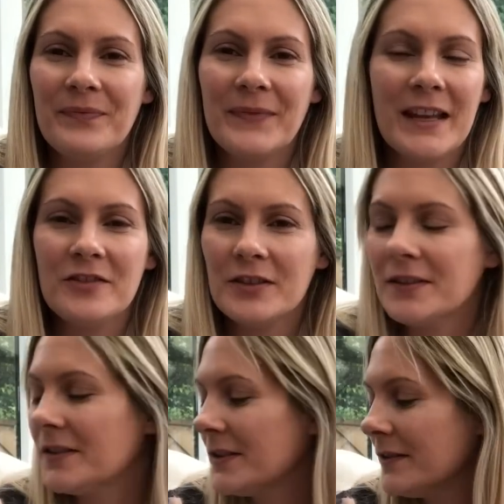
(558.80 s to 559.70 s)
They're
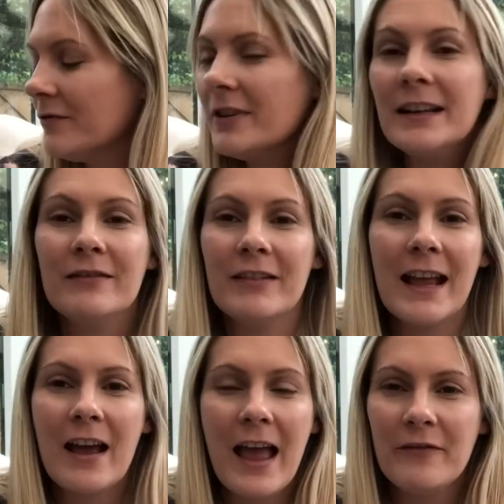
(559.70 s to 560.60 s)
just really
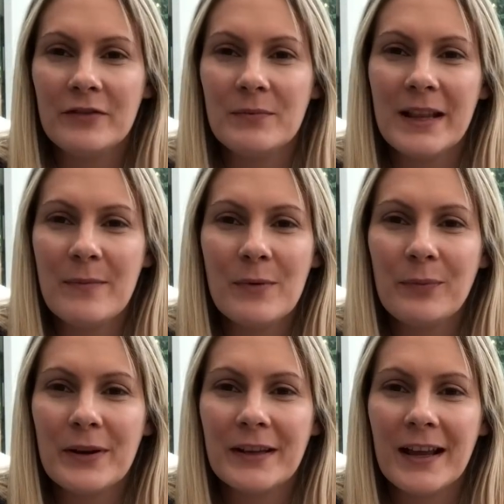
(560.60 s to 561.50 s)
every lemon
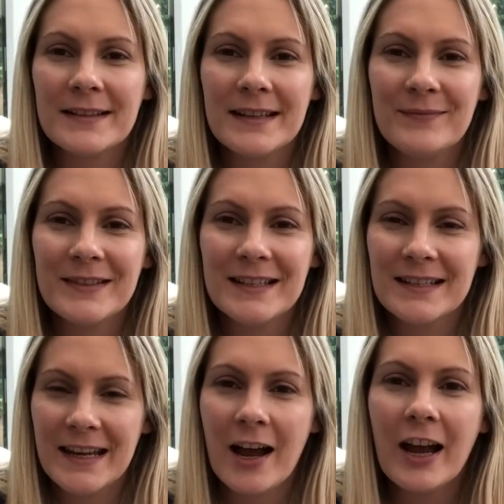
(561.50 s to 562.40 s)
print that I seem to
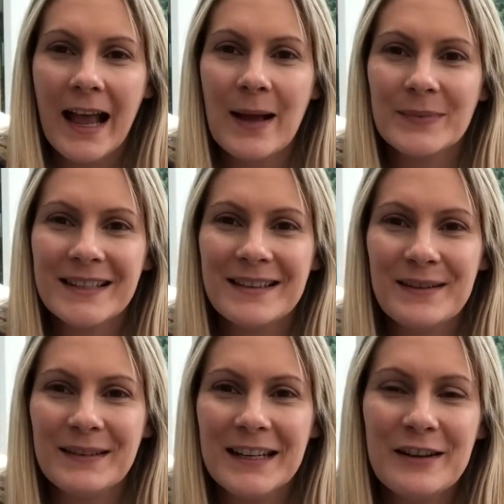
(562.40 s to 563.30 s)
see, I
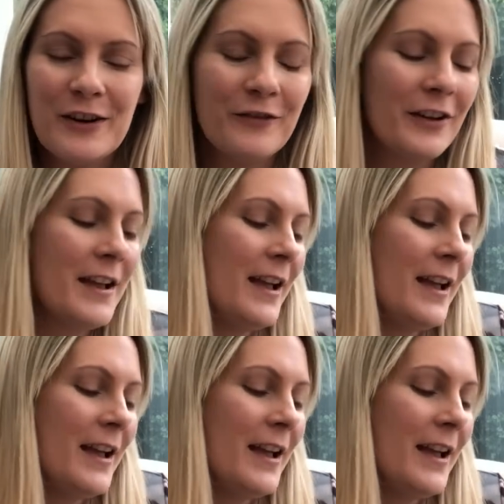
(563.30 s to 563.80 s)
absolutely love.